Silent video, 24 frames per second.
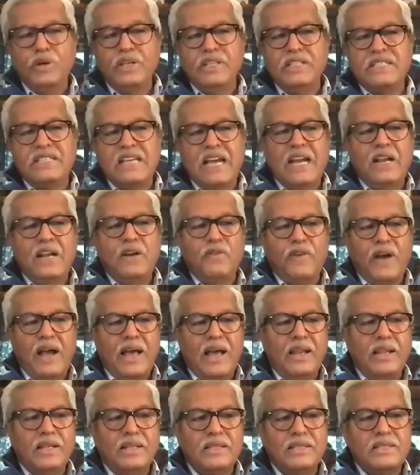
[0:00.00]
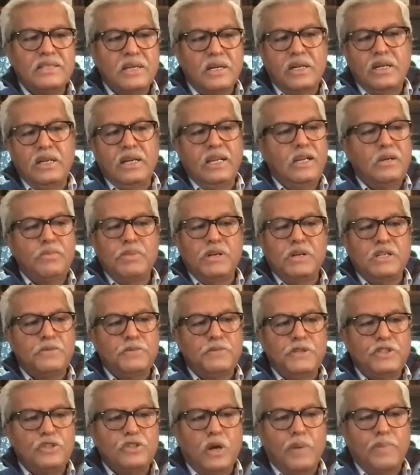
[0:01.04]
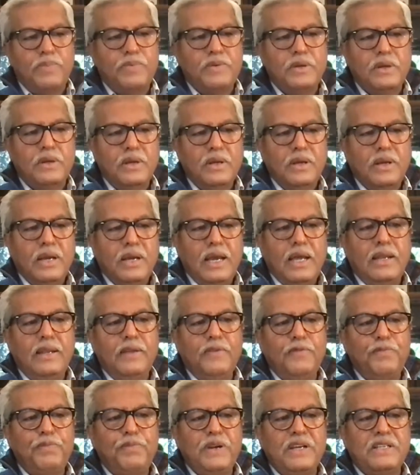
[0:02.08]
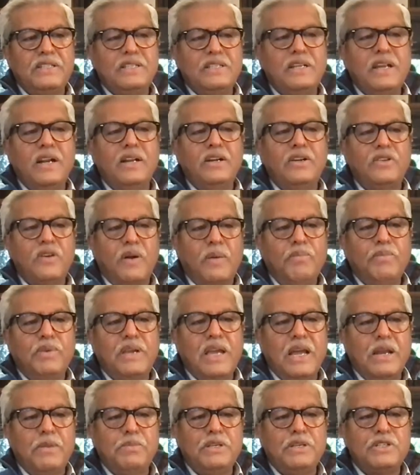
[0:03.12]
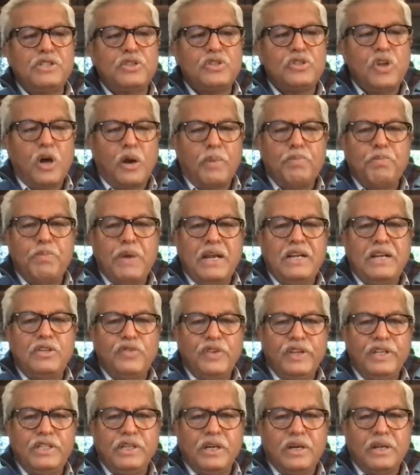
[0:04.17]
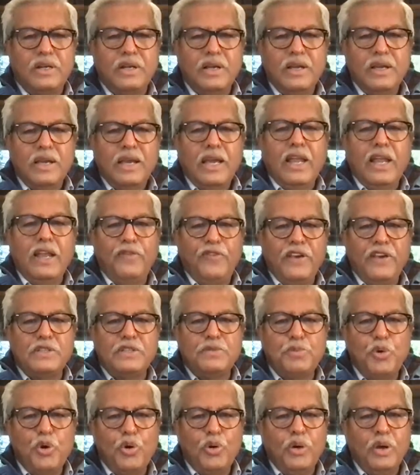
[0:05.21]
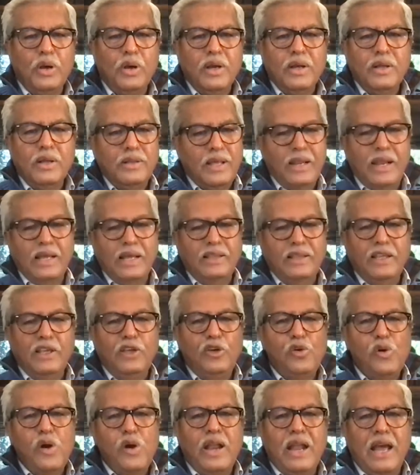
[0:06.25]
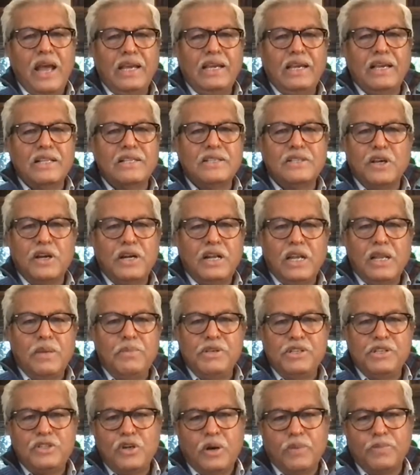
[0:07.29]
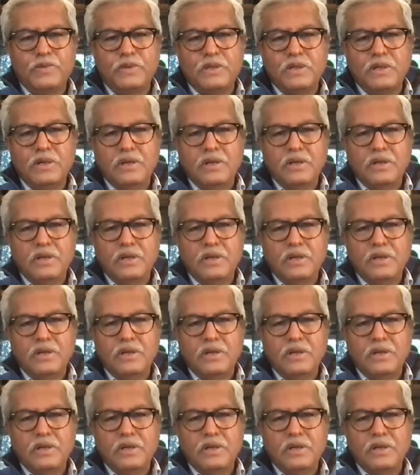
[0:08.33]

to incite violence, certainly it must be stopped. And if President Trump can be stopped by Twitter and Facebook, then I think you and I can certainly be stopped.